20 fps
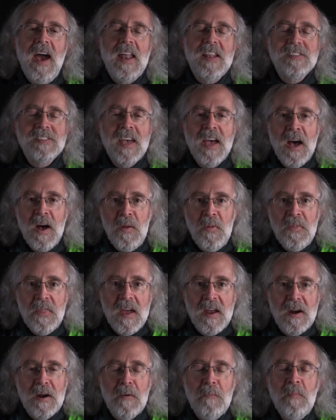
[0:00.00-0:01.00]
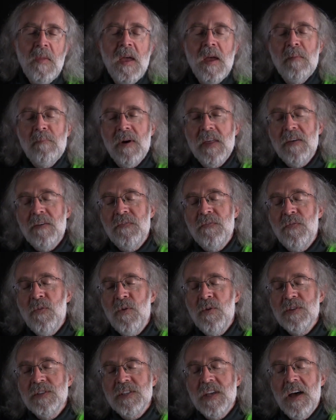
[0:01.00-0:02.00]
And it's held there by the
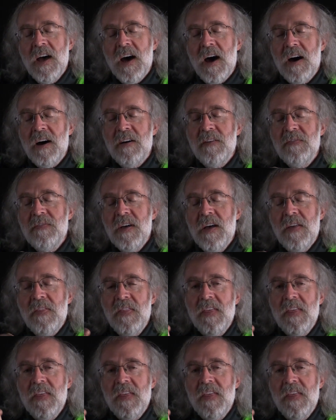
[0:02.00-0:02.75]
force of